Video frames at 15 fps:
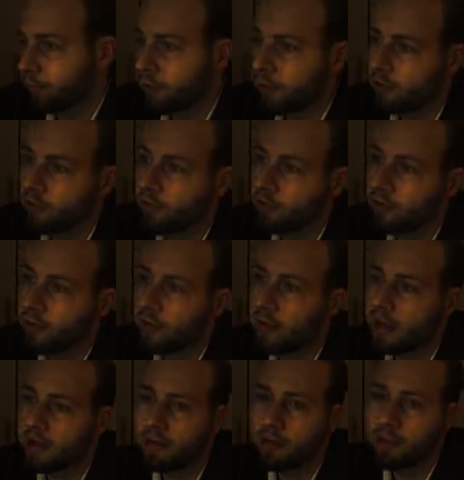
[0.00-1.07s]
since they
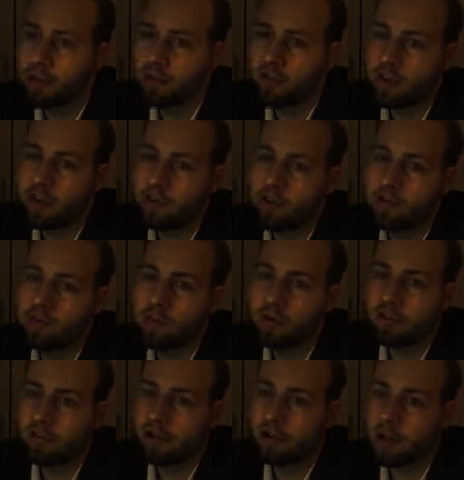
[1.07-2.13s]
had no extensive
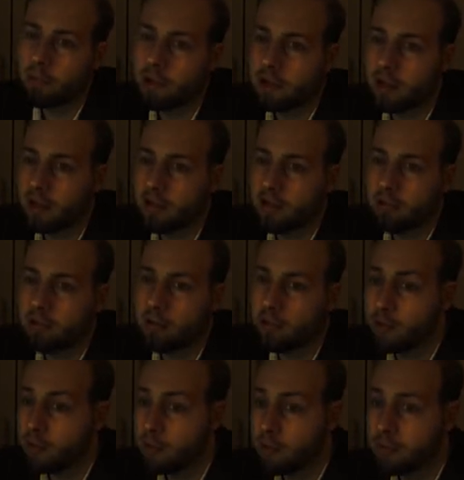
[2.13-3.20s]
muscular mechanism to
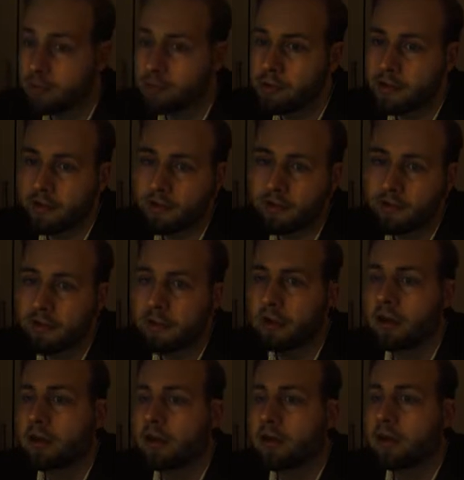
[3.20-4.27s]
recuperate,
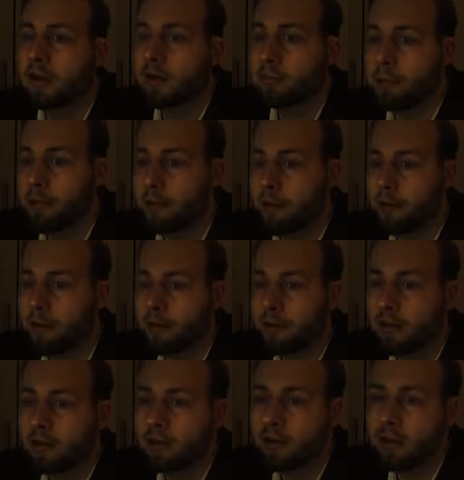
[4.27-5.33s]
that
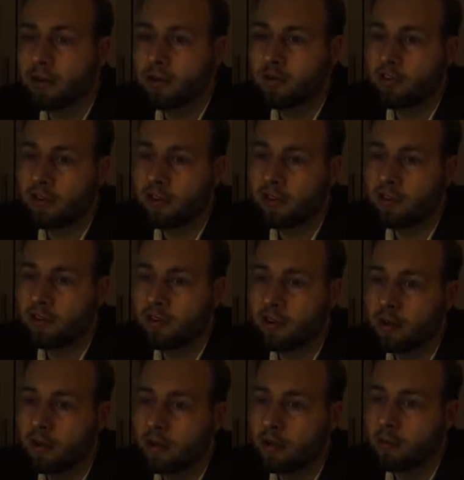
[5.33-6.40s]
periodical
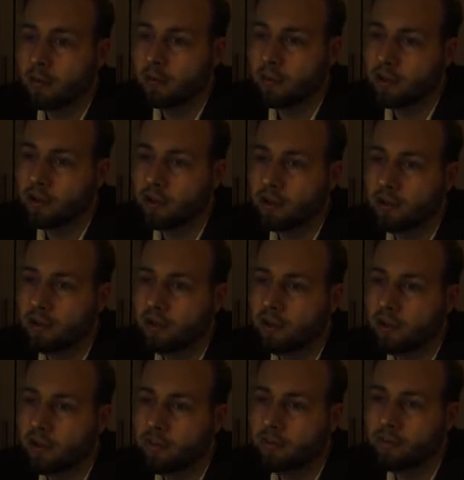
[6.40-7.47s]
extinction was unknown
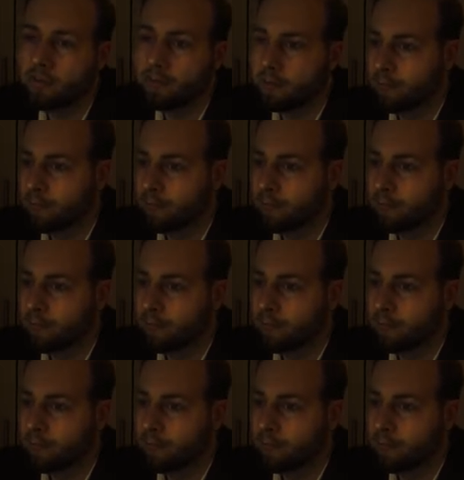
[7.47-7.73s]
to them.